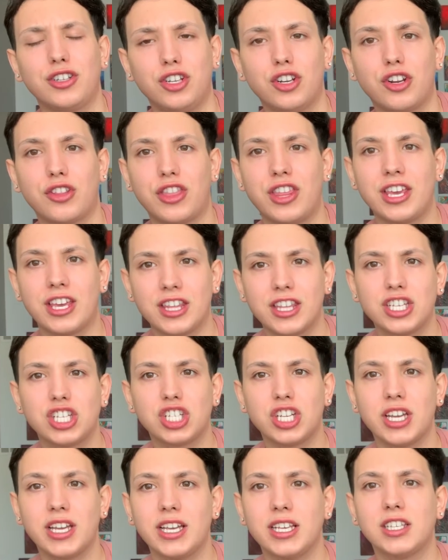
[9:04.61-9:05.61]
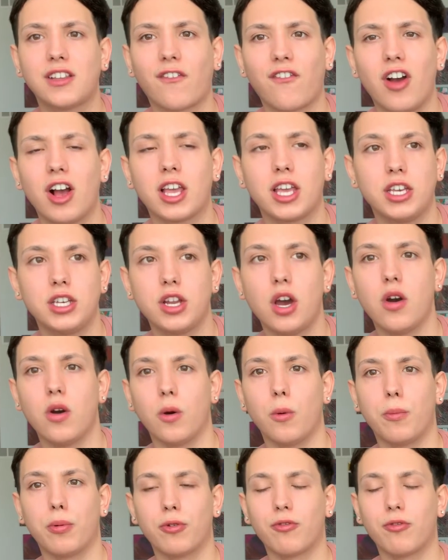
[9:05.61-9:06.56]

You're thinking this shit is fucking dope,